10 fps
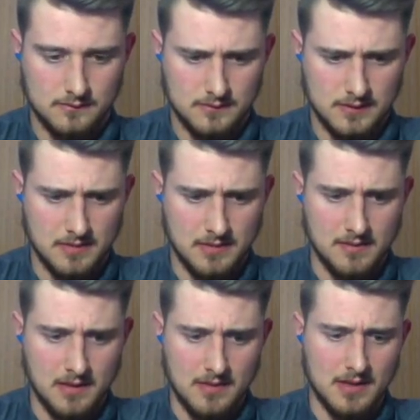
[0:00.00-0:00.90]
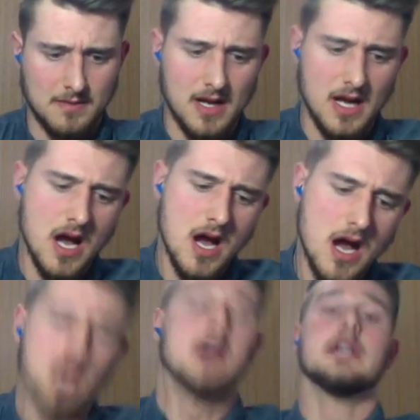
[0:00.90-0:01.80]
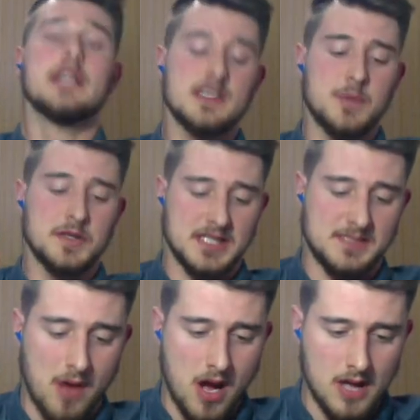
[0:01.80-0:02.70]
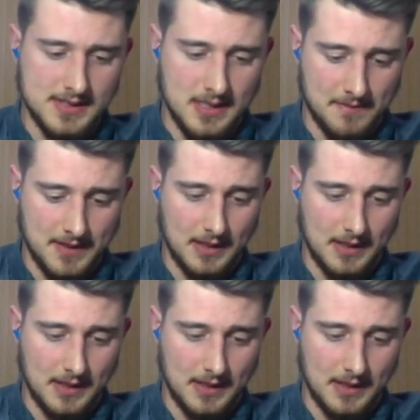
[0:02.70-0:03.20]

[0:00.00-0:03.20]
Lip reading: Come on, come on, come on, come on! Ah! You're supposed to spawn something.